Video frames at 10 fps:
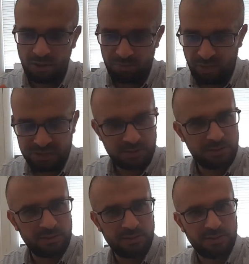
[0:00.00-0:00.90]
but
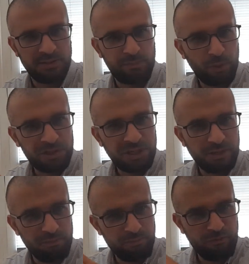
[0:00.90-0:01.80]
the
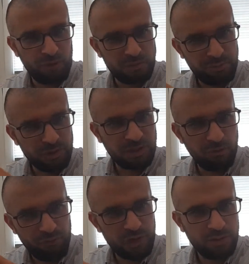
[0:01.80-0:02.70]
political from the
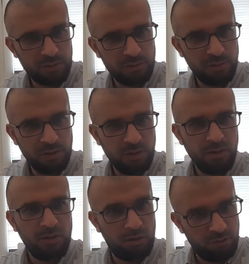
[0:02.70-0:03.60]
political view
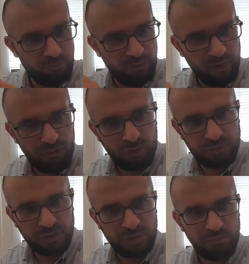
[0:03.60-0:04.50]
or
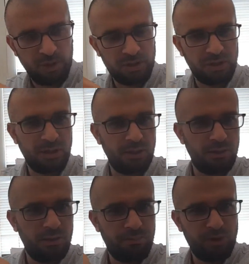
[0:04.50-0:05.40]
from the
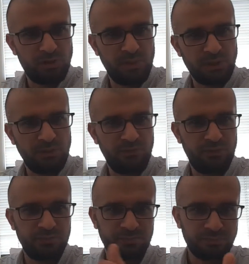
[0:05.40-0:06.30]
political
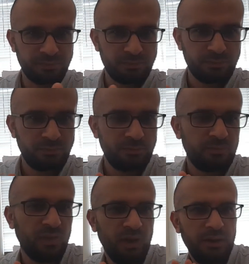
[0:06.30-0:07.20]
perspective
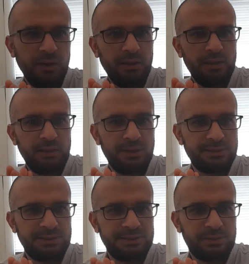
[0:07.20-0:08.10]

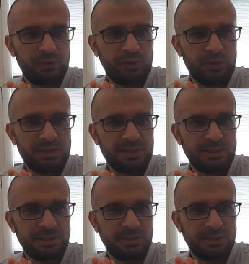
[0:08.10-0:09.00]
and uh, there is uh,
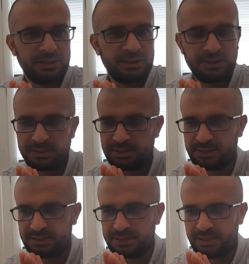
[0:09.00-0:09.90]
the,
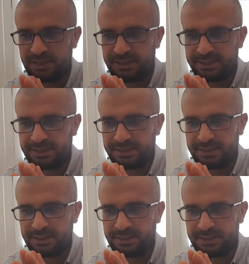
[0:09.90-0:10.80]
the, the
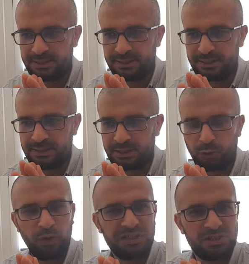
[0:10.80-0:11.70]
uh,
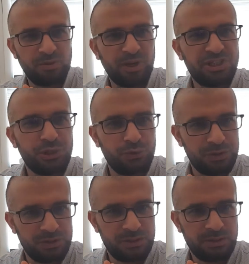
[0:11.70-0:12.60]
questionable
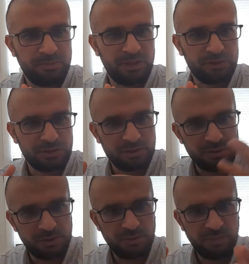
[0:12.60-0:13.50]
issues about
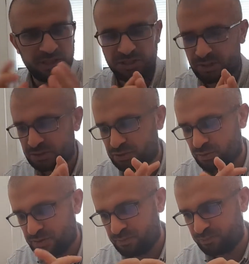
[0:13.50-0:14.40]
uh,
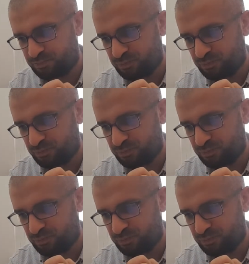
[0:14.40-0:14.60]
multiculturalism.